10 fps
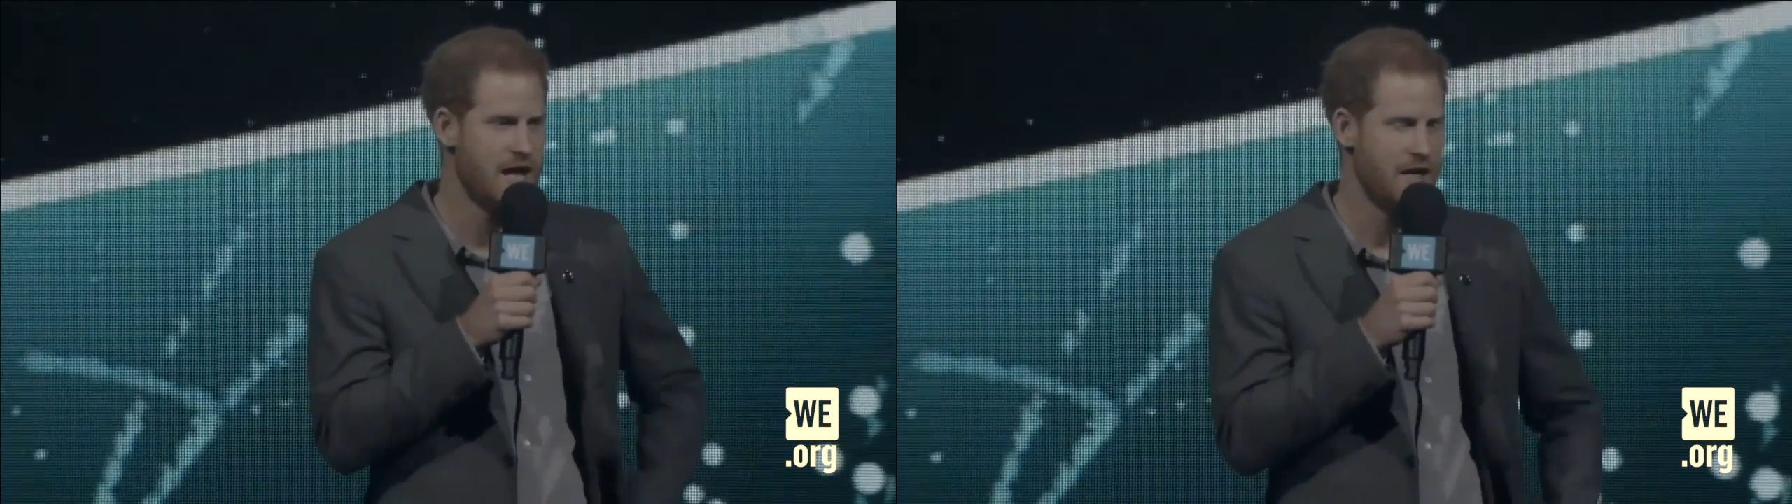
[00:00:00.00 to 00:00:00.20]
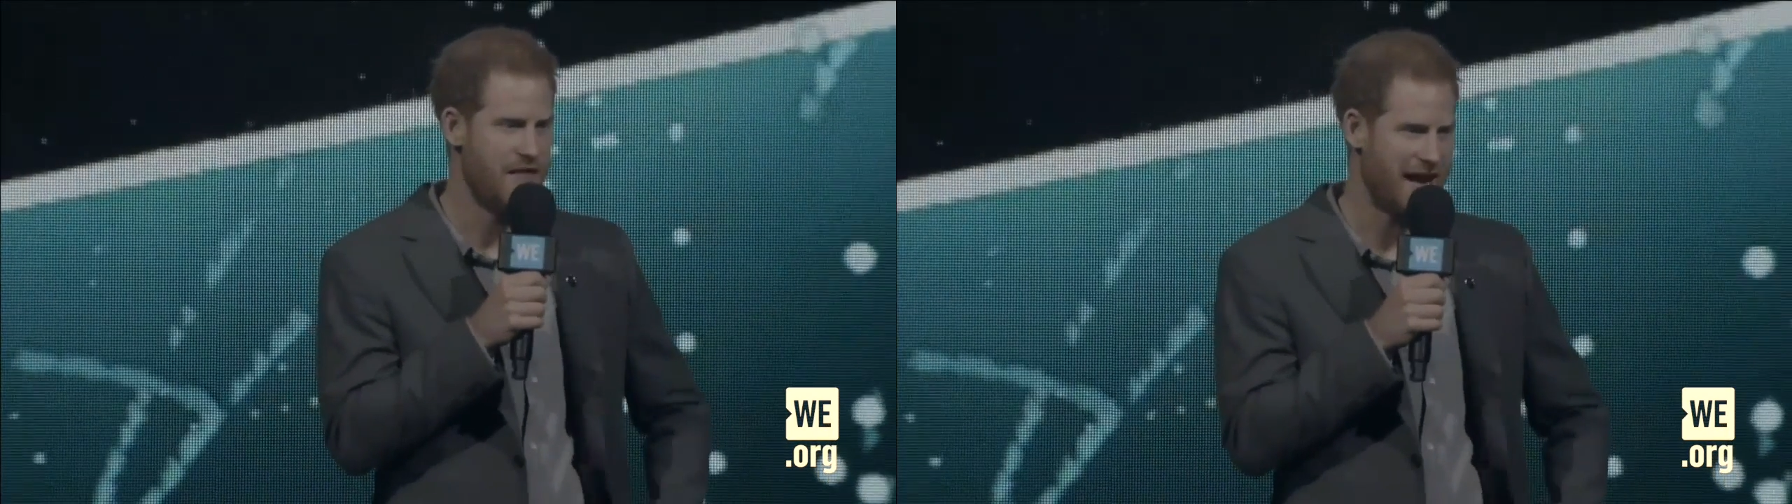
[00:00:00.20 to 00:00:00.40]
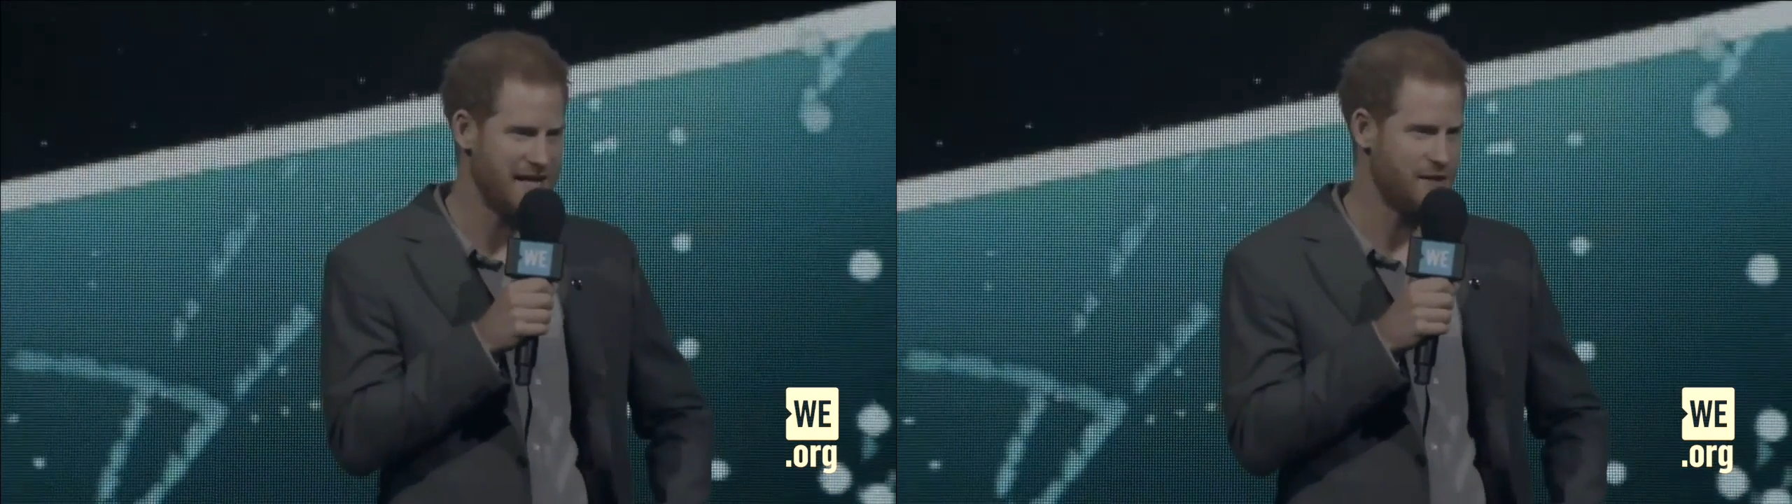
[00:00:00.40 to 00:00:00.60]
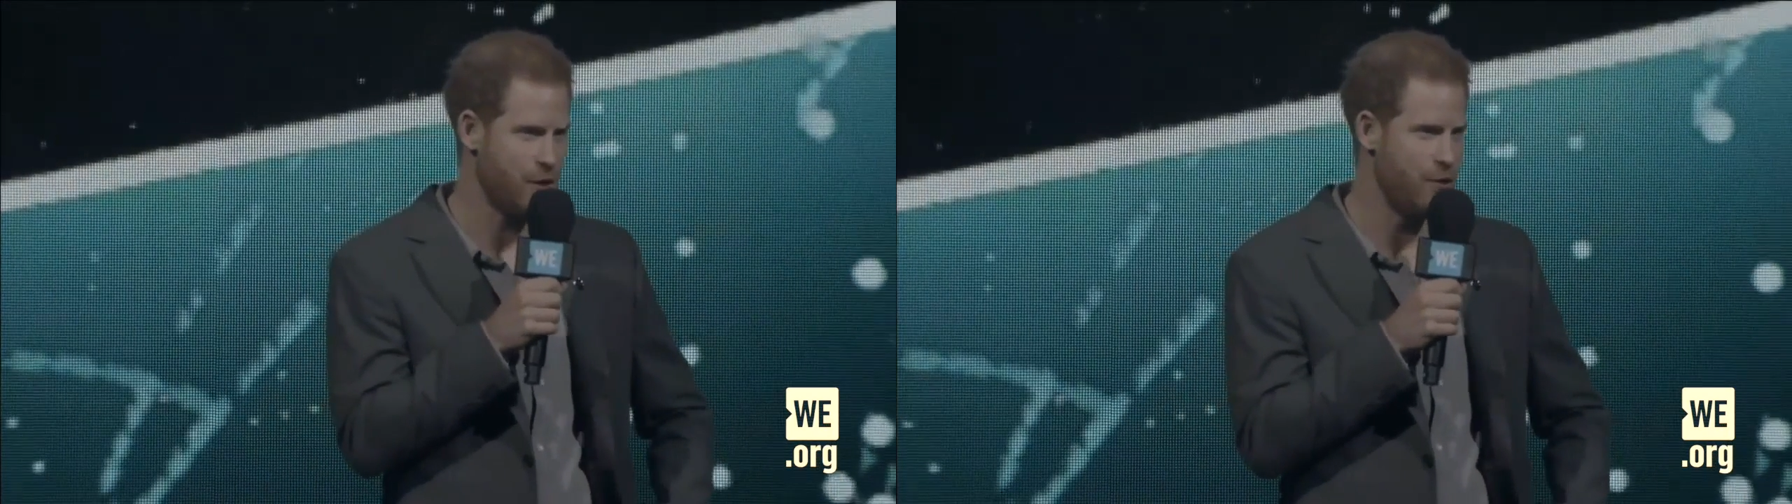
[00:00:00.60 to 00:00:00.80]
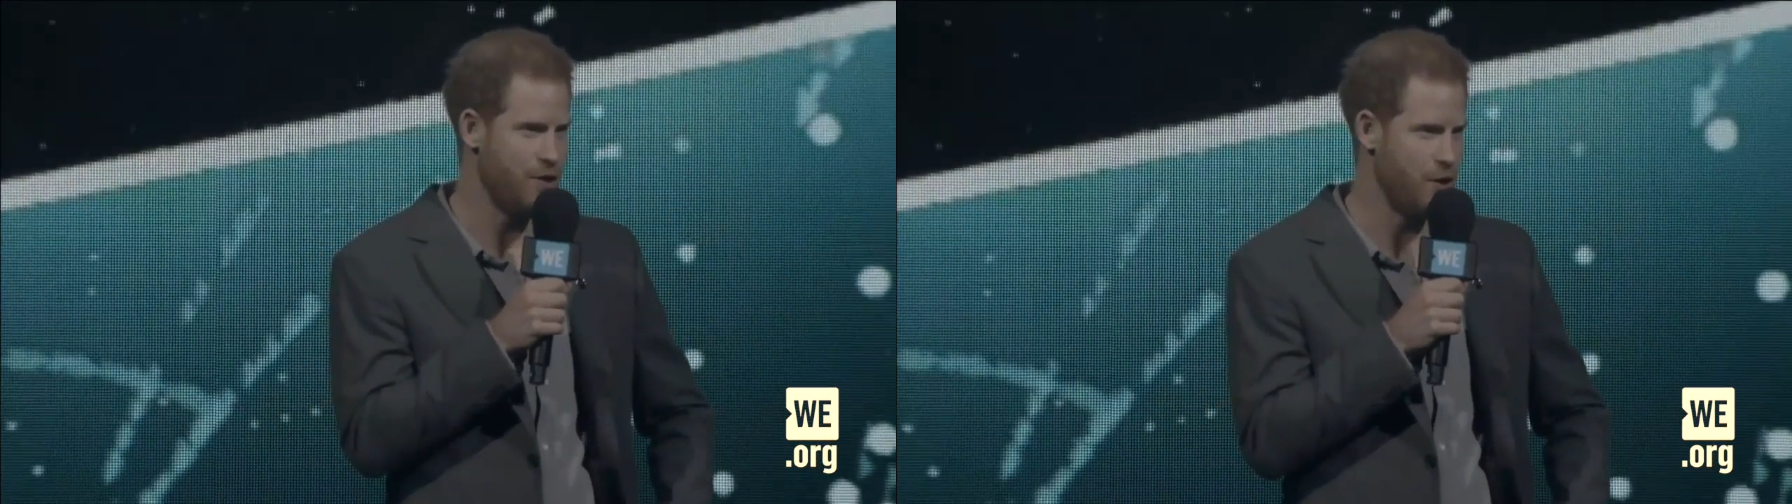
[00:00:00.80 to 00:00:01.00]
That is
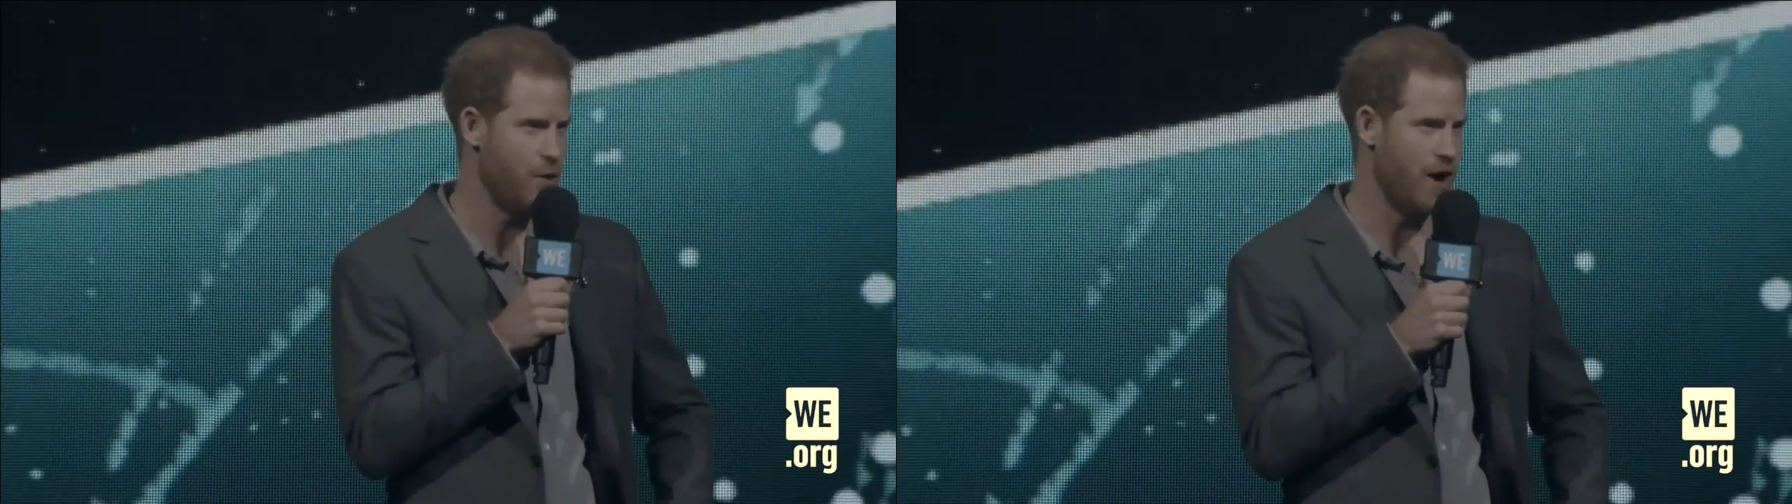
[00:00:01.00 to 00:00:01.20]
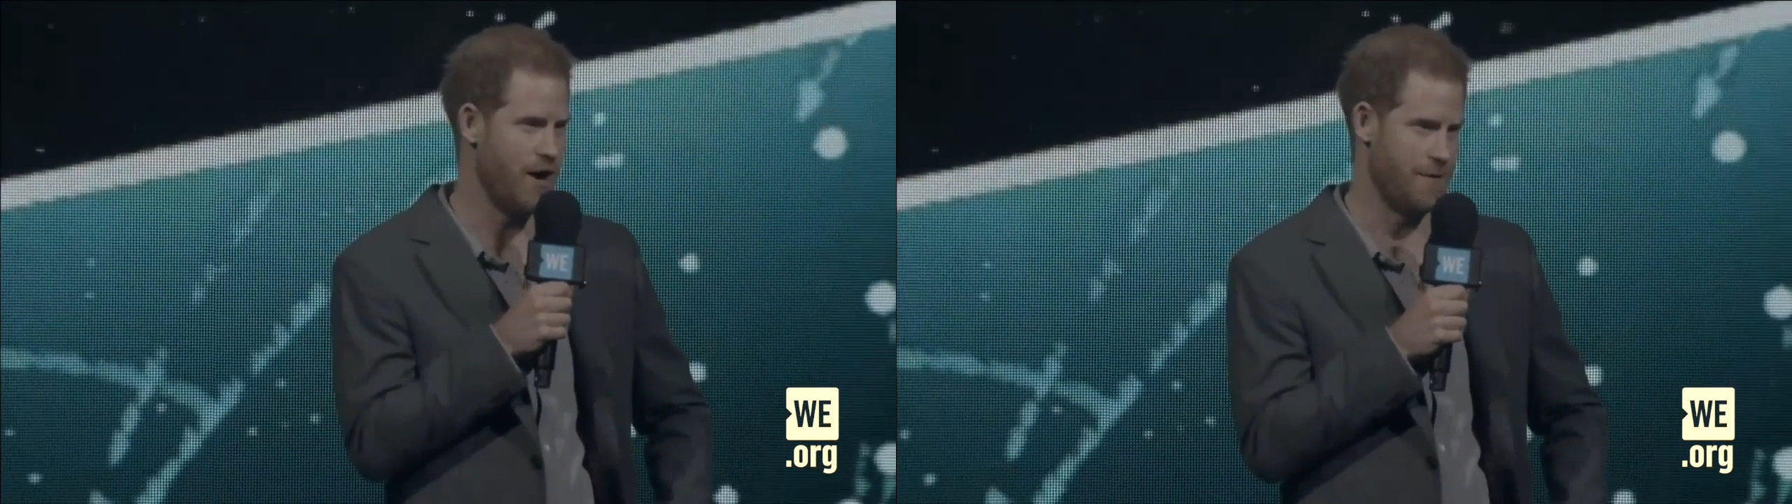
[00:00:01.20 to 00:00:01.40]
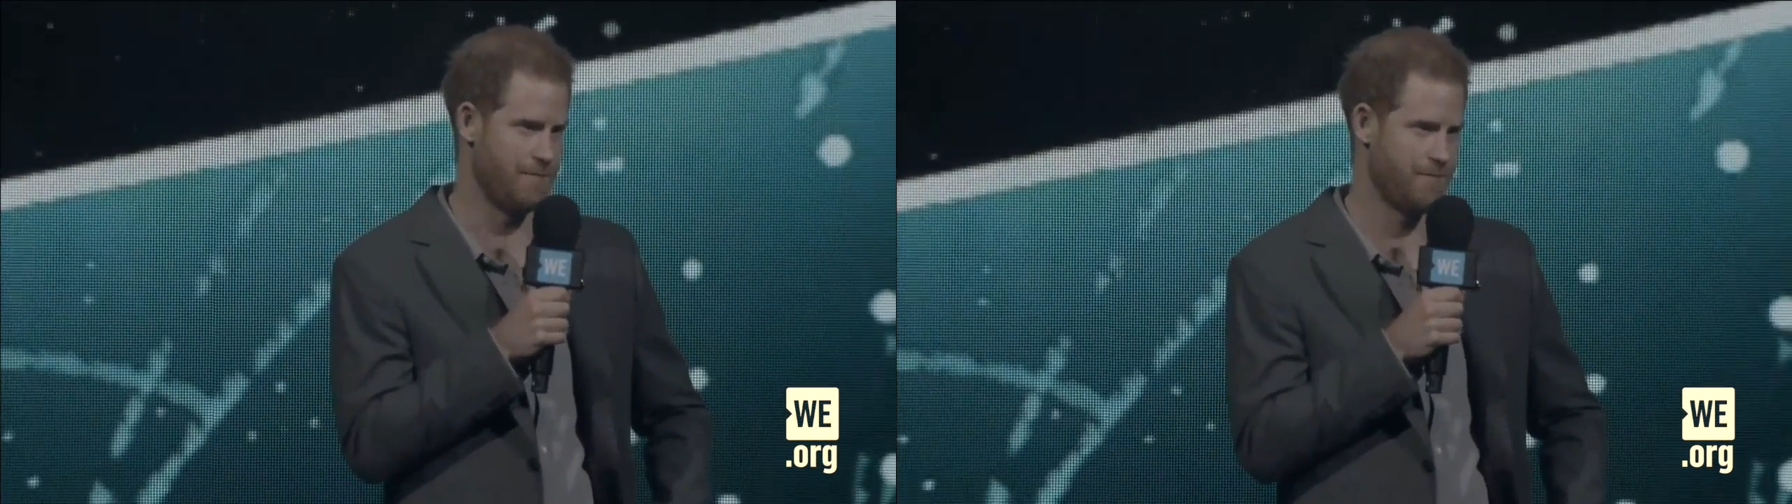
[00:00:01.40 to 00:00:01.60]
who you are,